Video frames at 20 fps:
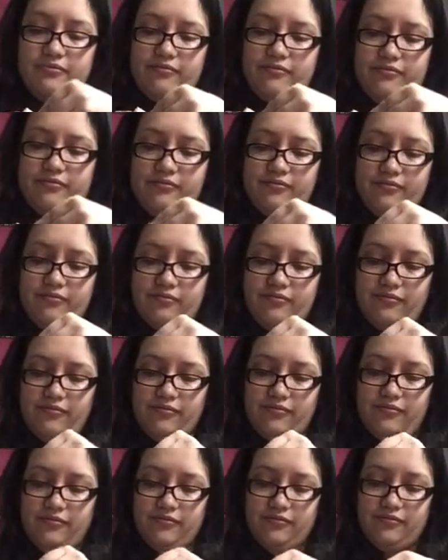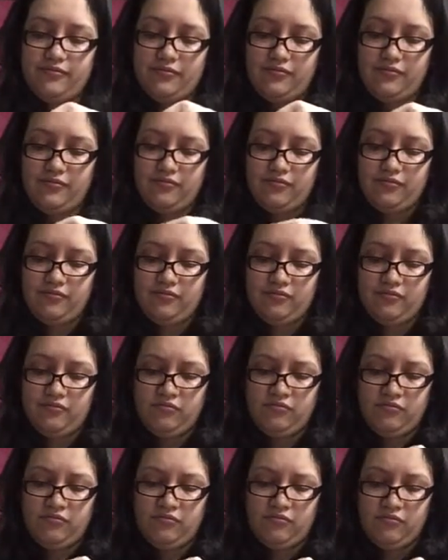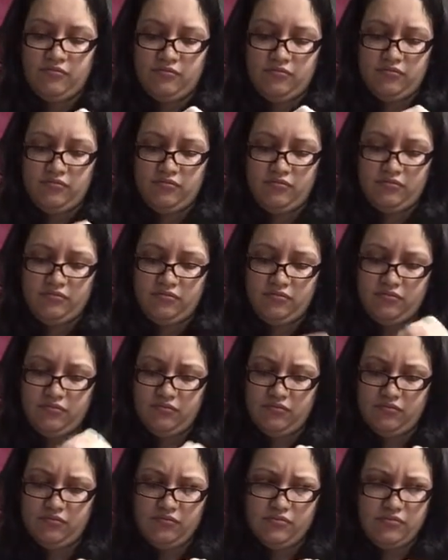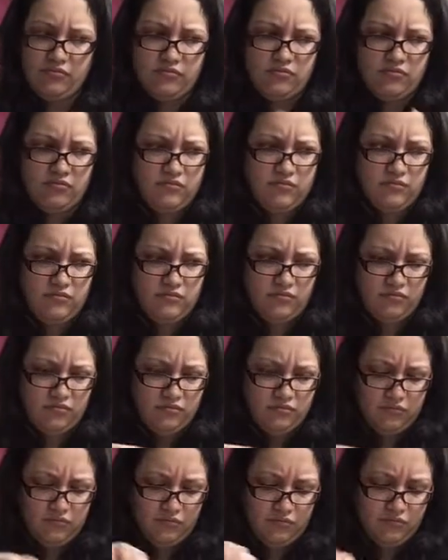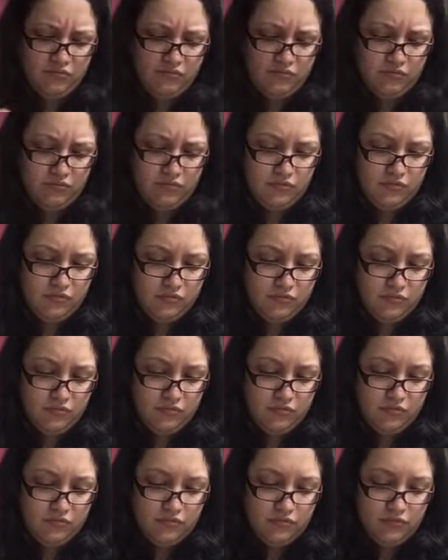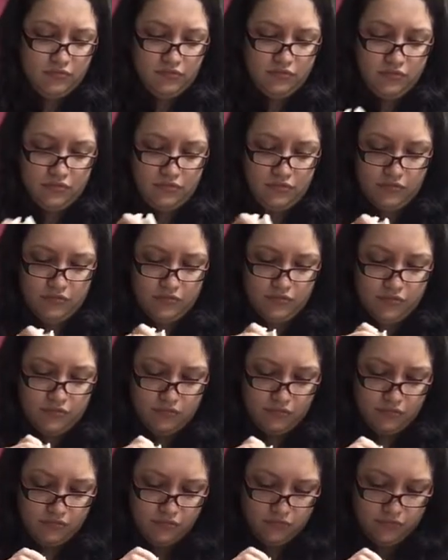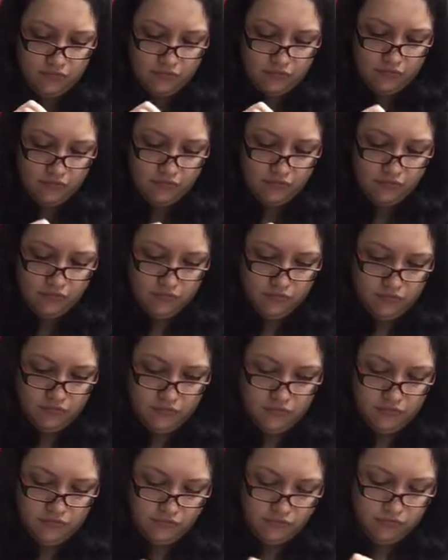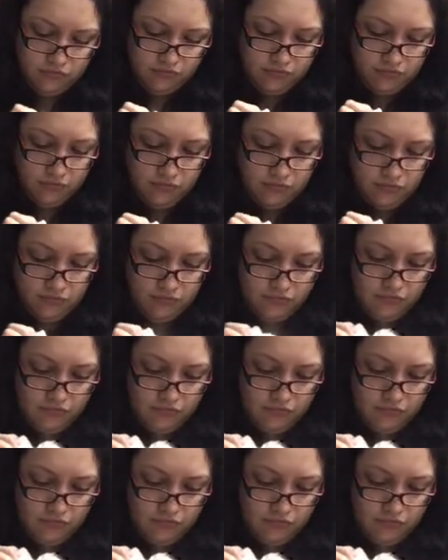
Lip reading: No one is speaking in this clip.